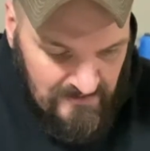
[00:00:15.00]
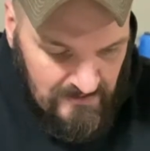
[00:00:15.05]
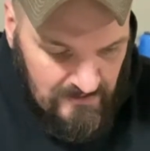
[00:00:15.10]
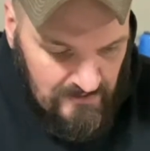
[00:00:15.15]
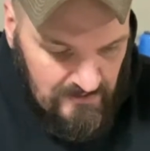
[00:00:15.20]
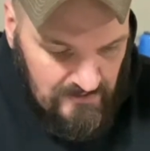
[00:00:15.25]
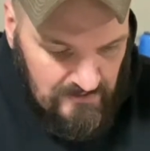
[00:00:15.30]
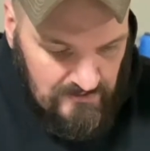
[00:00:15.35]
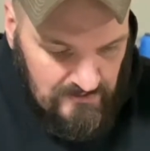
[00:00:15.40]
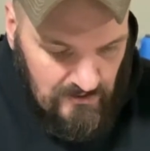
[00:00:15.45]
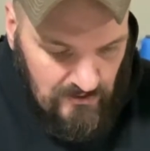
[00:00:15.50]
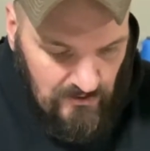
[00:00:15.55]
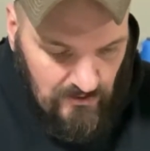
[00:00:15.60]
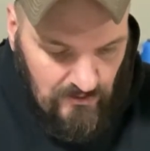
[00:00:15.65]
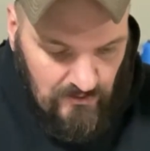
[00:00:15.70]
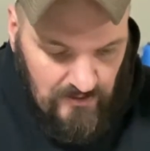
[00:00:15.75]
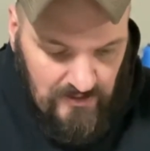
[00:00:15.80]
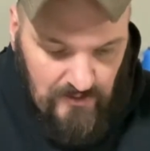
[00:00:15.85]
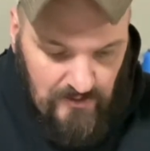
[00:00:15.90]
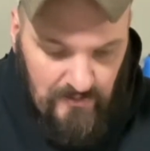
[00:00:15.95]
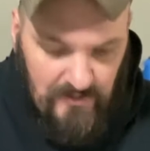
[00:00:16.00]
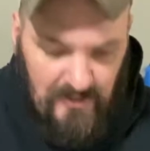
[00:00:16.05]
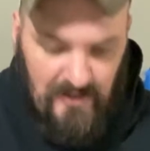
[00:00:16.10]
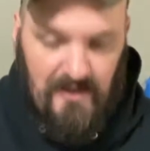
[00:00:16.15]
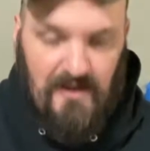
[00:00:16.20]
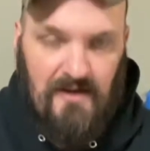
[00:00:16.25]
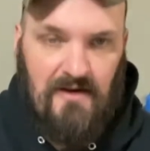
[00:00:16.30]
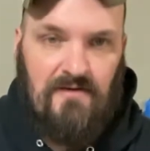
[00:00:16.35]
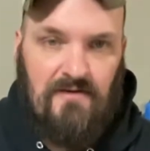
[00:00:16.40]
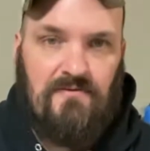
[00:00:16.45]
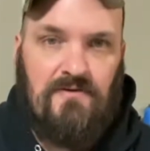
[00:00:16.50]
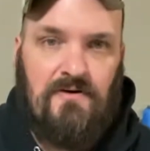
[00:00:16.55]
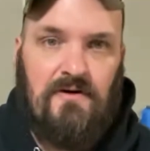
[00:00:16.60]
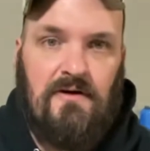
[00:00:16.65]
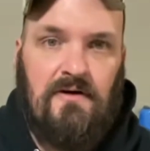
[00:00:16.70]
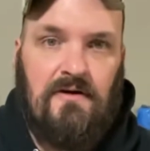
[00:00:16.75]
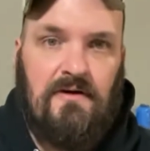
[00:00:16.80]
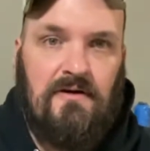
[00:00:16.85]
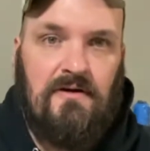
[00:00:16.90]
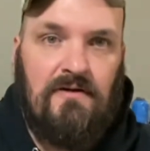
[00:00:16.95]
so here we have
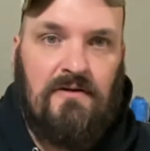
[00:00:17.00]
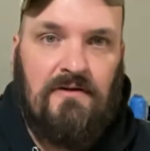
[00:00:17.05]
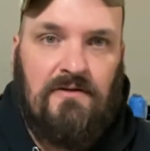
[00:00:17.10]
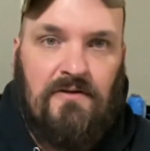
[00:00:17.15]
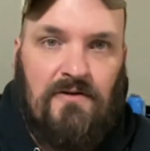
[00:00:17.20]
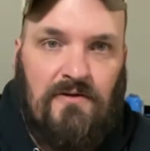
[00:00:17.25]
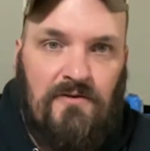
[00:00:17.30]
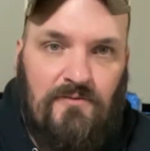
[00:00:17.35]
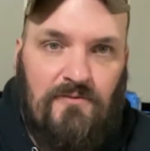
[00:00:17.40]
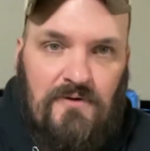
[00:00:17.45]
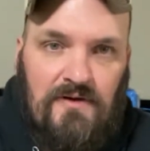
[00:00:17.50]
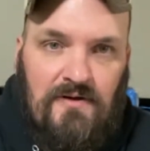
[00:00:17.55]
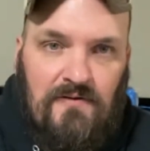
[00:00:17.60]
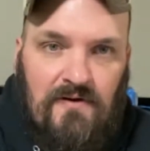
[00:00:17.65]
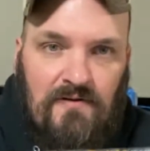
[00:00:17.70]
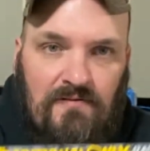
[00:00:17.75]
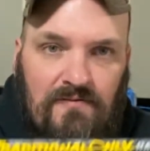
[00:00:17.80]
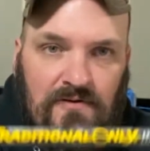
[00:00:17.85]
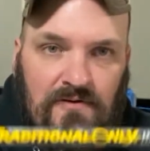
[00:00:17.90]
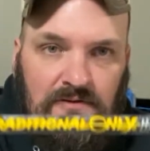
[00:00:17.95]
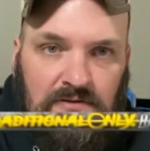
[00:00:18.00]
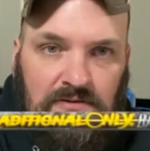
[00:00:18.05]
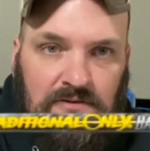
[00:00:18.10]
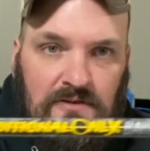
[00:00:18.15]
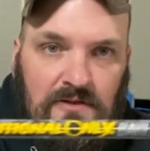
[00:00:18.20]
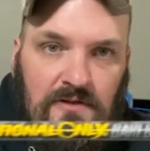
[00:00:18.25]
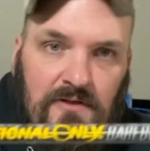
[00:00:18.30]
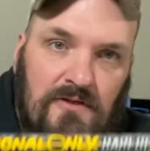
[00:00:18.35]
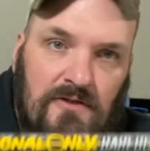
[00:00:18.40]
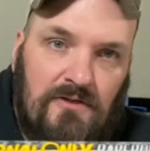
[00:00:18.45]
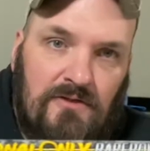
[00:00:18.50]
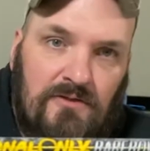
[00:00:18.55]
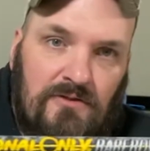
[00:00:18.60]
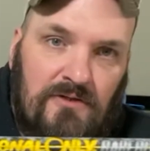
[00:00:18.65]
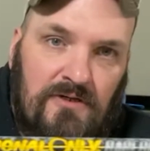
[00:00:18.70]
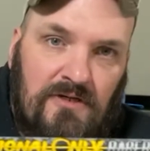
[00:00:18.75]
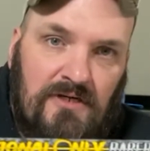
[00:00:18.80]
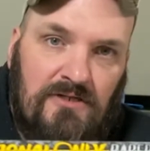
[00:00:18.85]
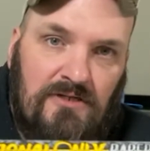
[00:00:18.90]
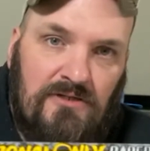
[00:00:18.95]
the Three Rivers
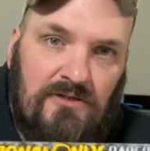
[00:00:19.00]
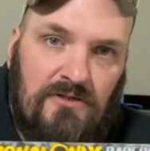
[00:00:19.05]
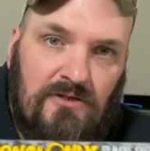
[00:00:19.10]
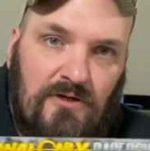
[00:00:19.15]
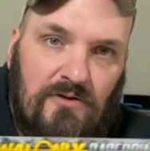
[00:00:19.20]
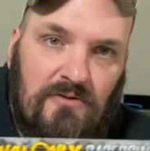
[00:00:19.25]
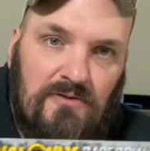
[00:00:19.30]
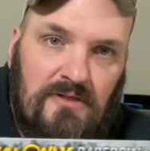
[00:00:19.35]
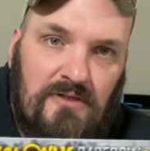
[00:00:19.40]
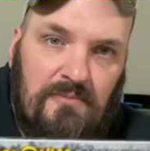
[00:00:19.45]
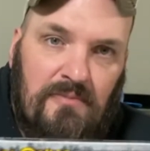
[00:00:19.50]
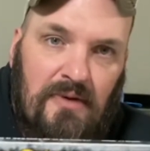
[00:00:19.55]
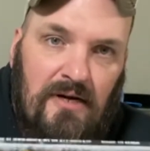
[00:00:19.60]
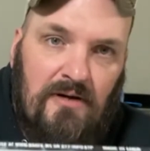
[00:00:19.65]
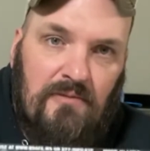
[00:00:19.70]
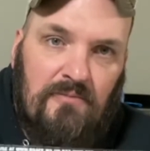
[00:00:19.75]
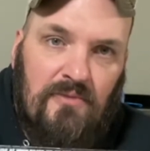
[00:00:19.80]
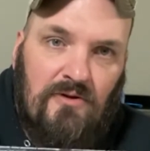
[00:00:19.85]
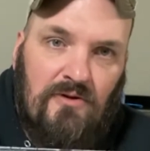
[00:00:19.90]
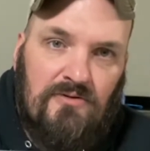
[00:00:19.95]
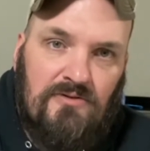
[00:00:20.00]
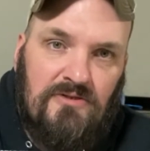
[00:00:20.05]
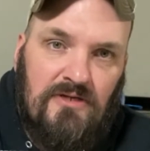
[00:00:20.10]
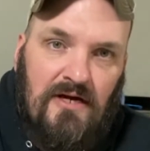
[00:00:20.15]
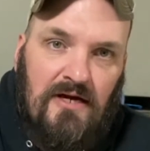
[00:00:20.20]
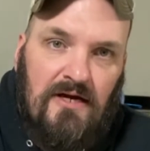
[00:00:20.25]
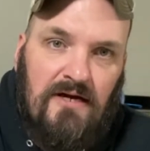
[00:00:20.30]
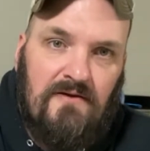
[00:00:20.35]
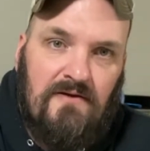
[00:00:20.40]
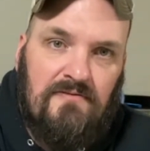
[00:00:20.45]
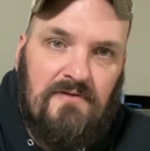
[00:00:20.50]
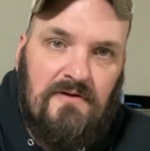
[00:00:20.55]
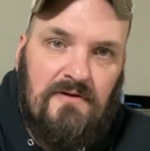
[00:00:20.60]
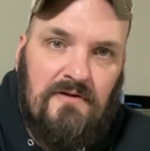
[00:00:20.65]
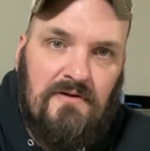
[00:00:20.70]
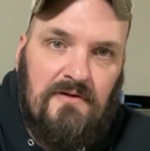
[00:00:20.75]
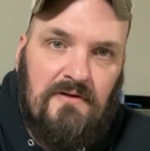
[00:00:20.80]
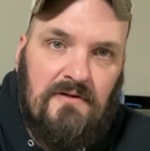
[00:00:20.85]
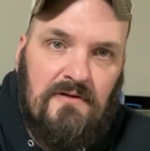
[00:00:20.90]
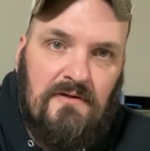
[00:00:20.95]
traditional only Barebow shaft.
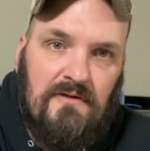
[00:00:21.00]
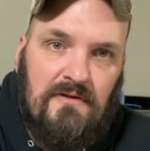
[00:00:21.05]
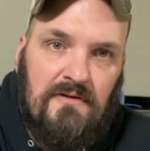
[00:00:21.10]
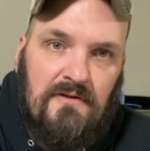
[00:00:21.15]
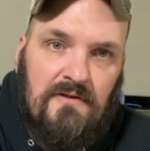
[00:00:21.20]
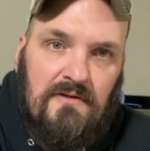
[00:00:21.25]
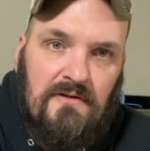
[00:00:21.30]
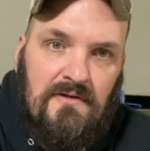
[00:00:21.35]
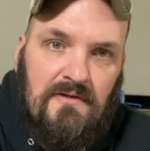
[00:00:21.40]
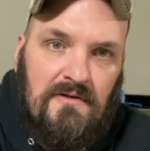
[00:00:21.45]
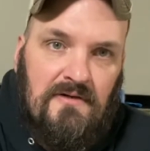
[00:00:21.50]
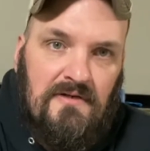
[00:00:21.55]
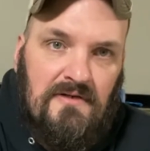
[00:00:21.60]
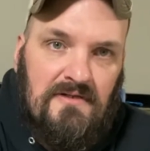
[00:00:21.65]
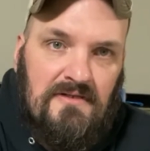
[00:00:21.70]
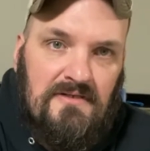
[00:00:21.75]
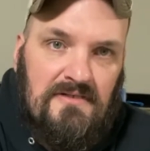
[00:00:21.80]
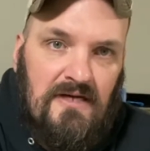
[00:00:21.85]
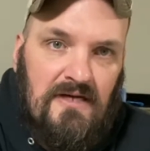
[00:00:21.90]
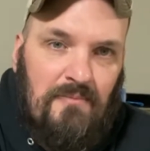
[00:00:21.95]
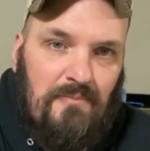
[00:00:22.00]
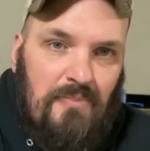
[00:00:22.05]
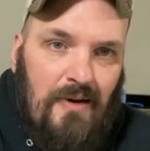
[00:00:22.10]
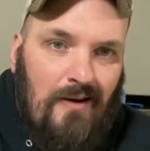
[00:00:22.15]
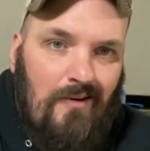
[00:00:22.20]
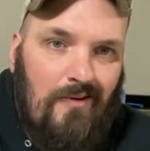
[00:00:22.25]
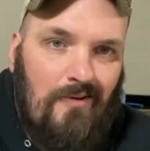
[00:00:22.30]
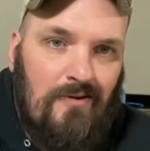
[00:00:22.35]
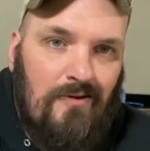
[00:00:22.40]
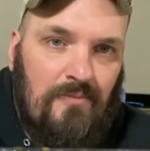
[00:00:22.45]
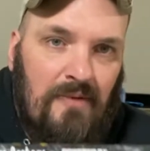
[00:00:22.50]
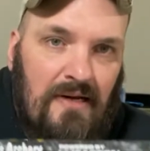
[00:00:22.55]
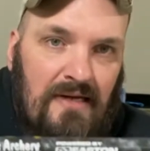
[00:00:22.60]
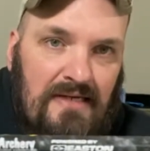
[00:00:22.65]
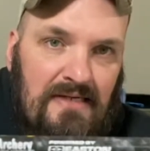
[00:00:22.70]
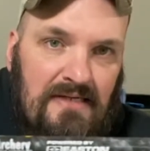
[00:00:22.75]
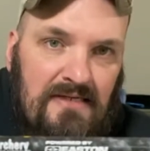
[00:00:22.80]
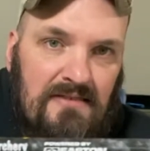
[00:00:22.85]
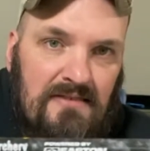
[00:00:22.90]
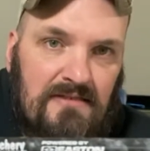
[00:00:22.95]
And it said powered by
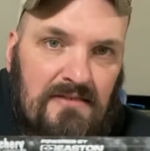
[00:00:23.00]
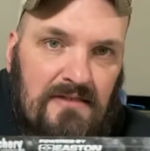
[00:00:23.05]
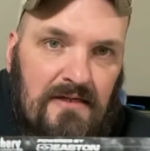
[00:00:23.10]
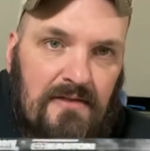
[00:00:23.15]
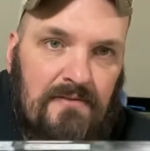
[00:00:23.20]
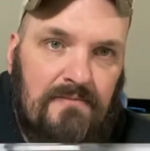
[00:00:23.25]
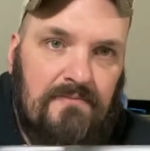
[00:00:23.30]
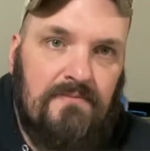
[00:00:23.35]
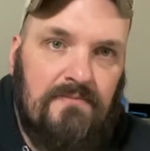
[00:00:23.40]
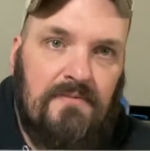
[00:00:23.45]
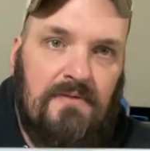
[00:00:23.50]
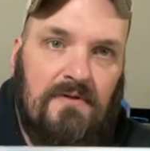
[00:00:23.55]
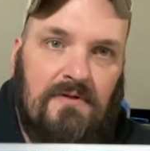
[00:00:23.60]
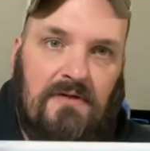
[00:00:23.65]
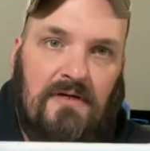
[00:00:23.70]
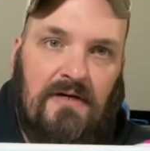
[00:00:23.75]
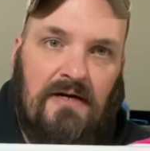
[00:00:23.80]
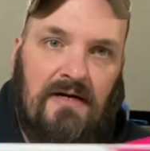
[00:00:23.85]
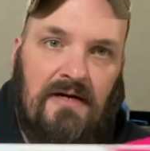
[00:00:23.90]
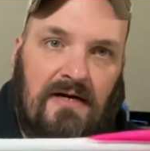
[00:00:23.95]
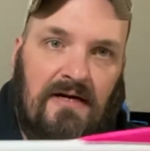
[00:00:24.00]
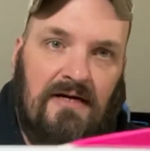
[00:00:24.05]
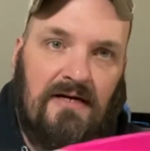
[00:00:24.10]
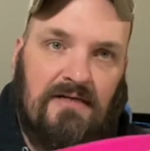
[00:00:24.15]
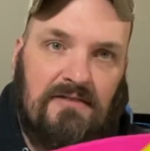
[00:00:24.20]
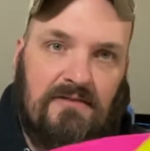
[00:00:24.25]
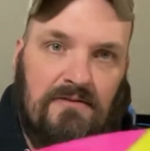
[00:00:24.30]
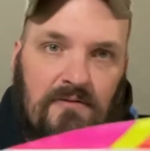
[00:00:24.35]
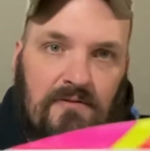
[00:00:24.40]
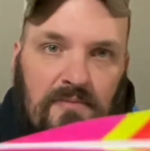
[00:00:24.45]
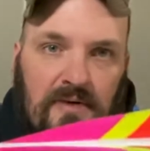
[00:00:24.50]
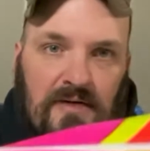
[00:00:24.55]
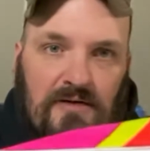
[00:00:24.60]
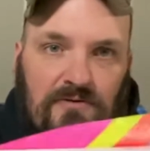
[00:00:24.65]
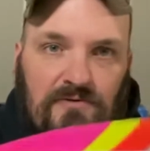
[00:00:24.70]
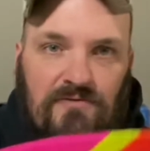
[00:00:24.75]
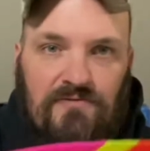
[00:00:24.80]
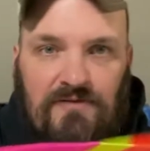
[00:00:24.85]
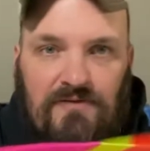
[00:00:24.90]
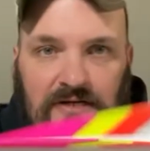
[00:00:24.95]
Easton. Okay, I got some of my
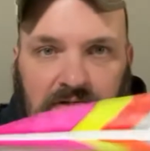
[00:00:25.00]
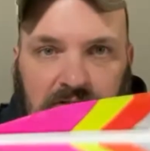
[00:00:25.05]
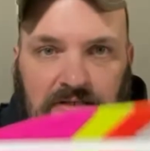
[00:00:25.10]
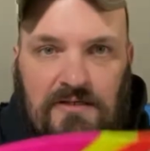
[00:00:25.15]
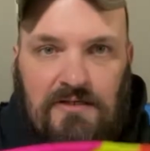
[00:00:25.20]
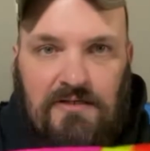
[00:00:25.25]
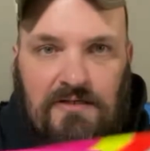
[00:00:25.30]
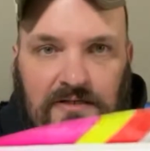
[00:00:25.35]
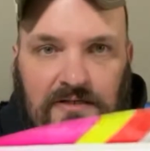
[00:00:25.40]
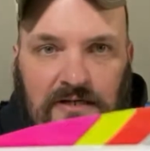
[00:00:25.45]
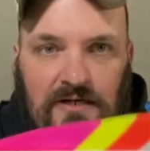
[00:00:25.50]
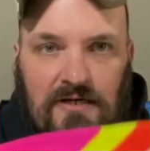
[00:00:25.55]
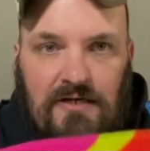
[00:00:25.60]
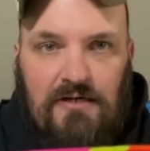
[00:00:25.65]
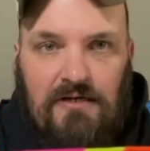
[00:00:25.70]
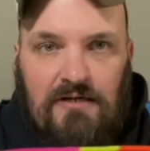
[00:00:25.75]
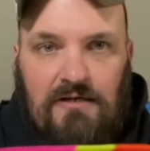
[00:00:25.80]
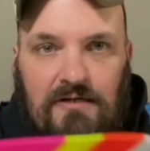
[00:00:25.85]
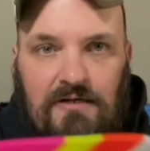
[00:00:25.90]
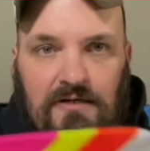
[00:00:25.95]
cool fletching on there.